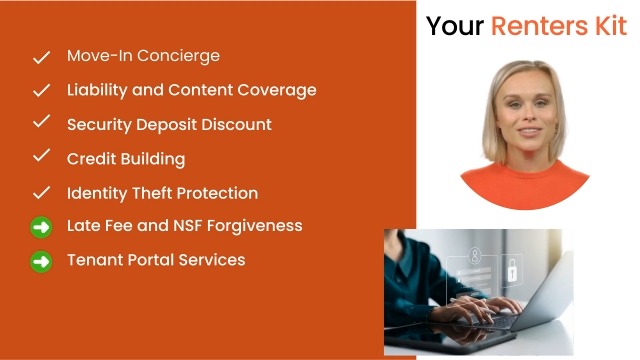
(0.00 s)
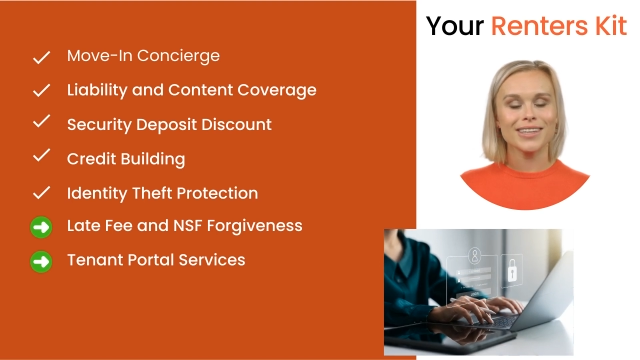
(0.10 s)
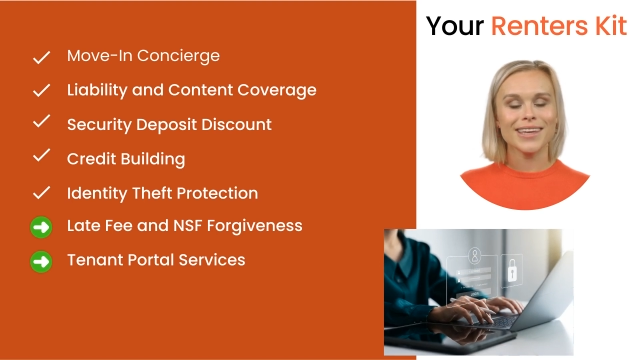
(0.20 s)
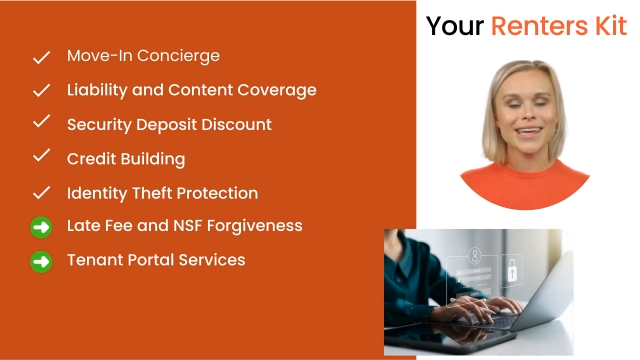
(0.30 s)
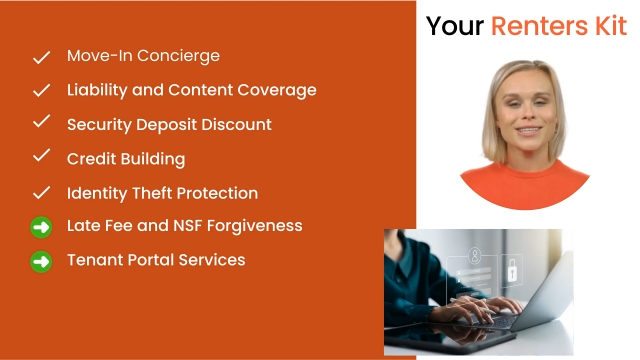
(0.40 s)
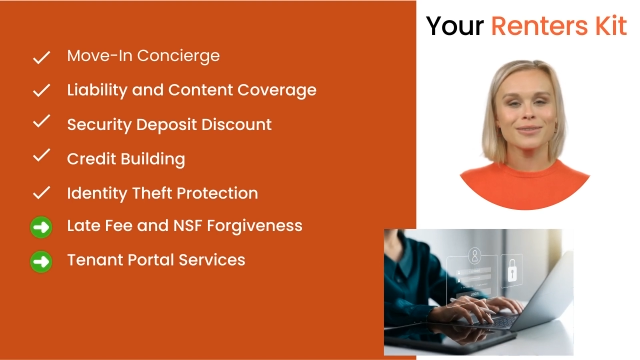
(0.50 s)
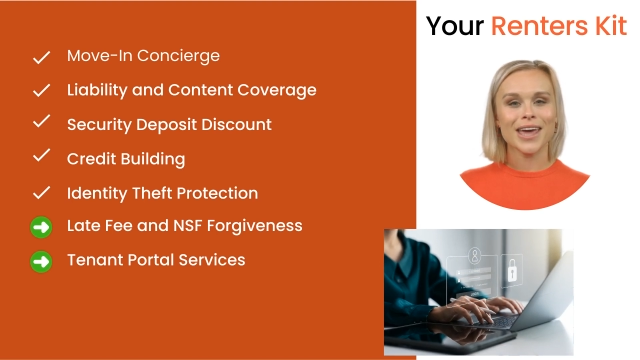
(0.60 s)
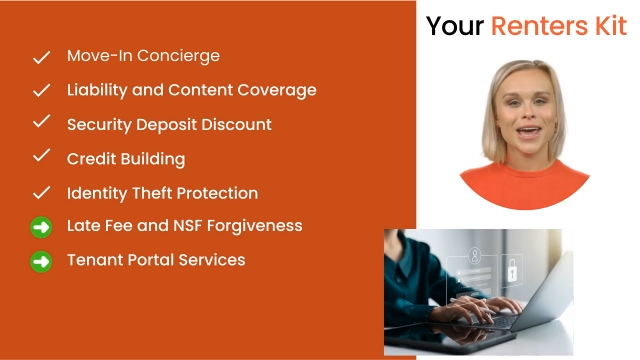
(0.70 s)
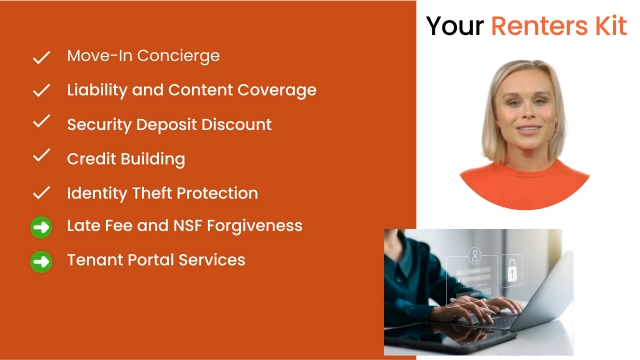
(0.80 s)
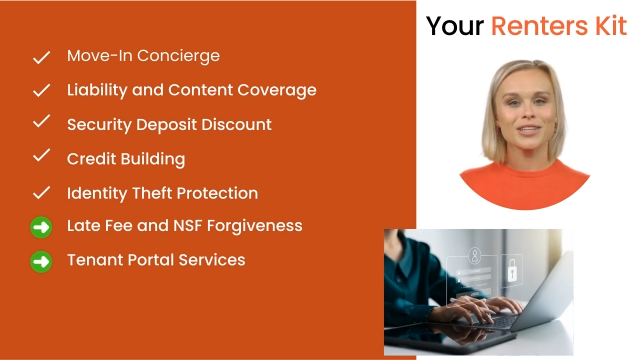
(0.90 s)
to easily
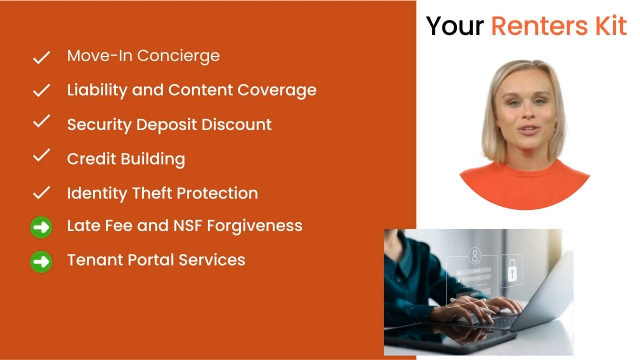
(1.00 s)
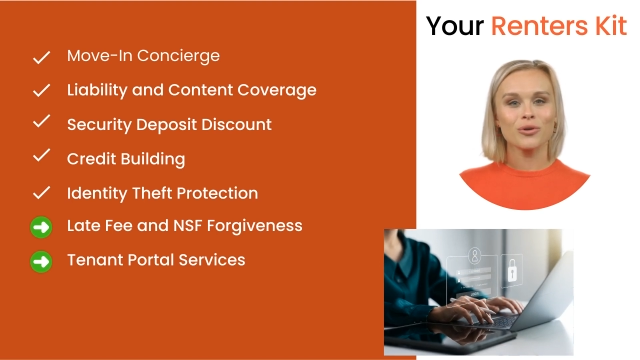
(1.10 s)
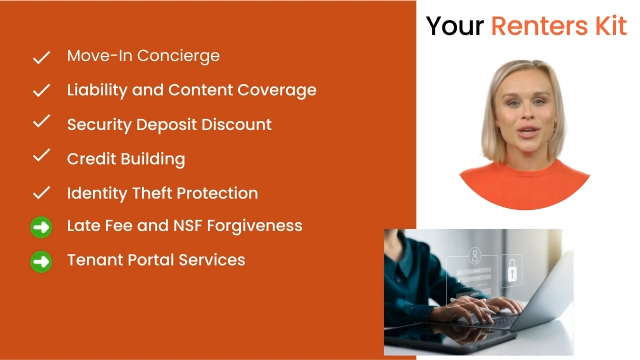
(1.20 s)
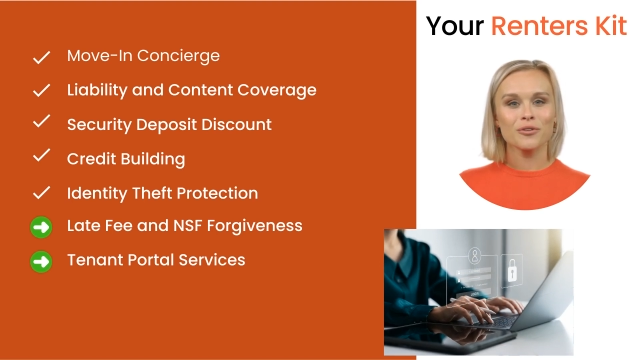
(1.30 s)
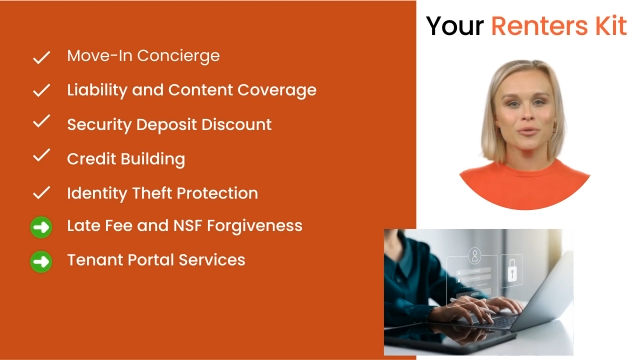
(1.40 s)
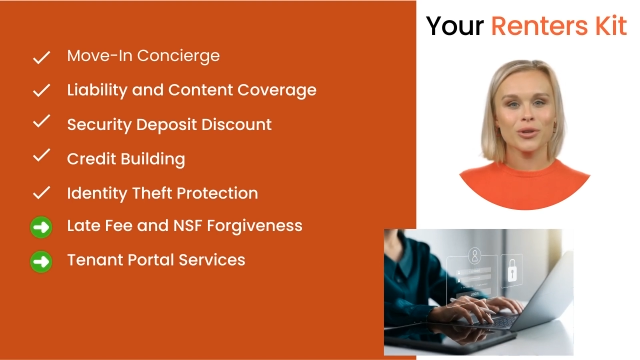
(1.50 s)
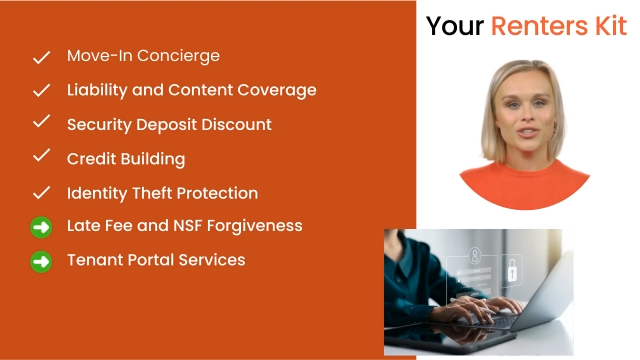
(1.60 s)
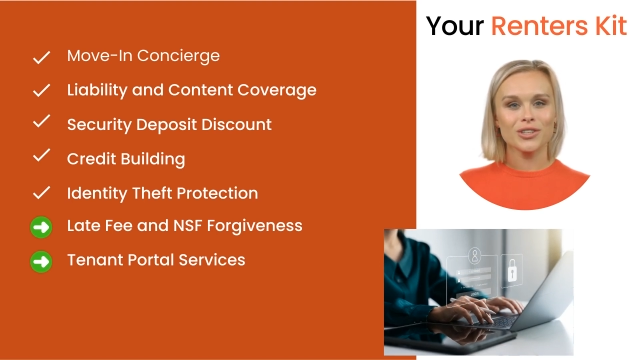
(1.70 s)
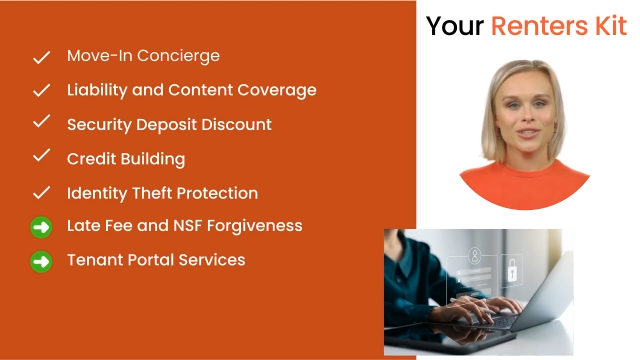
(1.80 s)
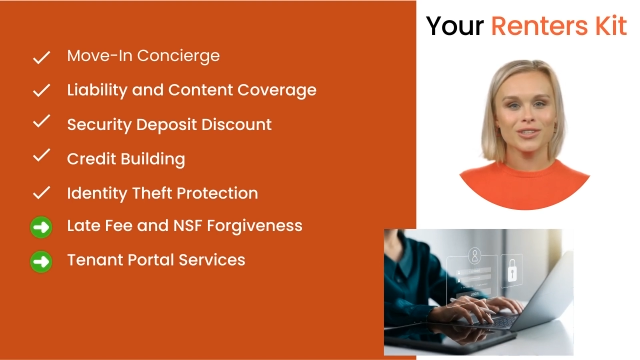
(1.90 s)
access your
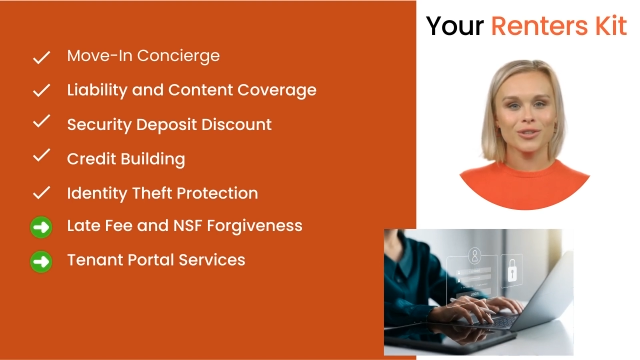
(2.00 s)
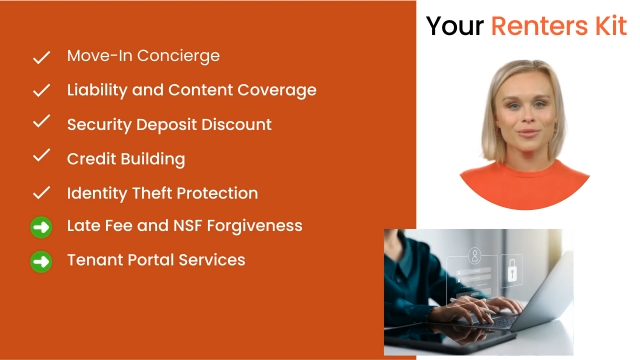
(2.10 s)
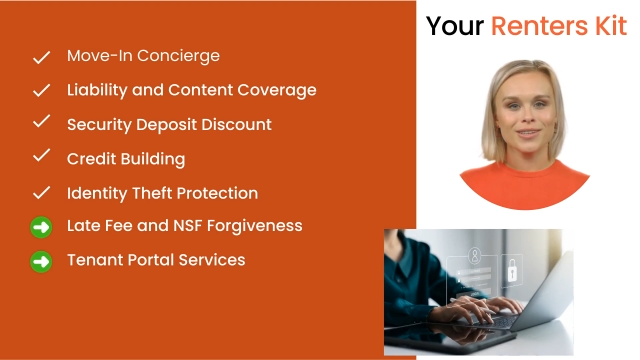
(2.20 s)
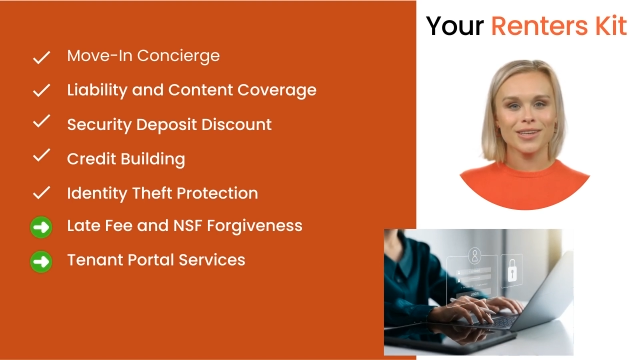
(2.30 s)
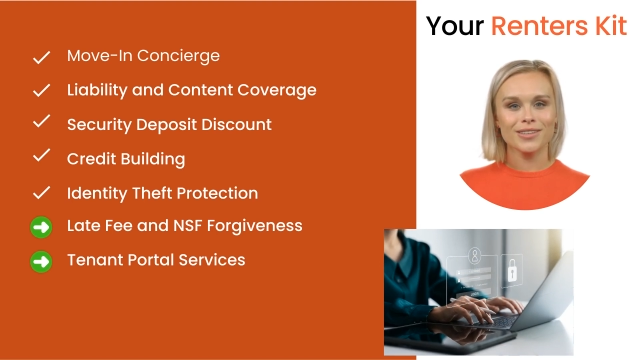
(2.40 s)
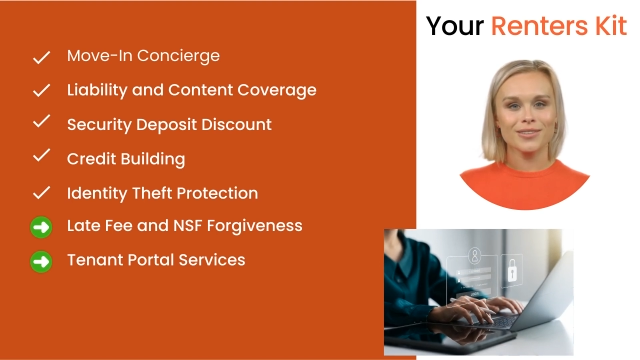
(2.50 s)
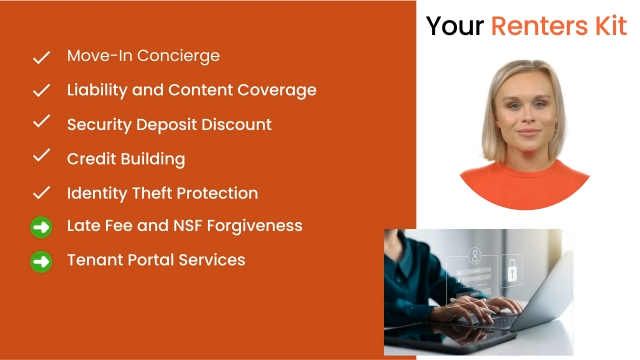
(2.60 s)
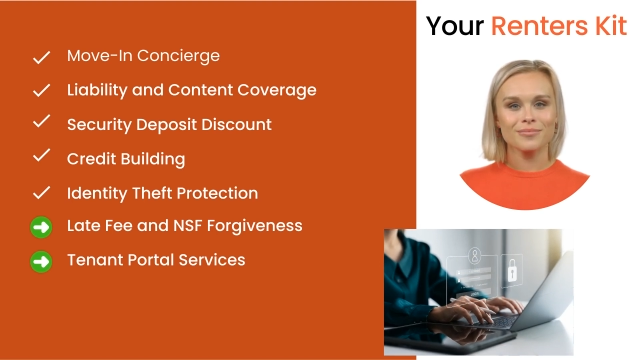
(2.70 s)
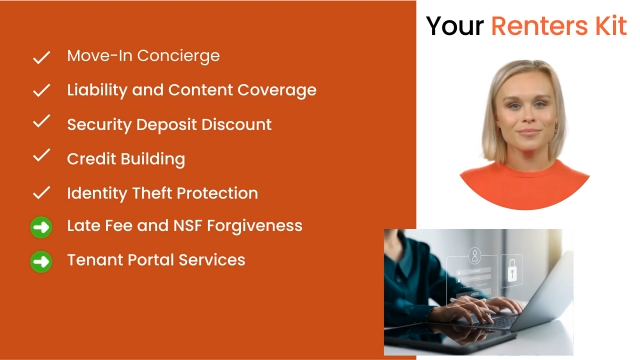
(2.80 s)
information and services.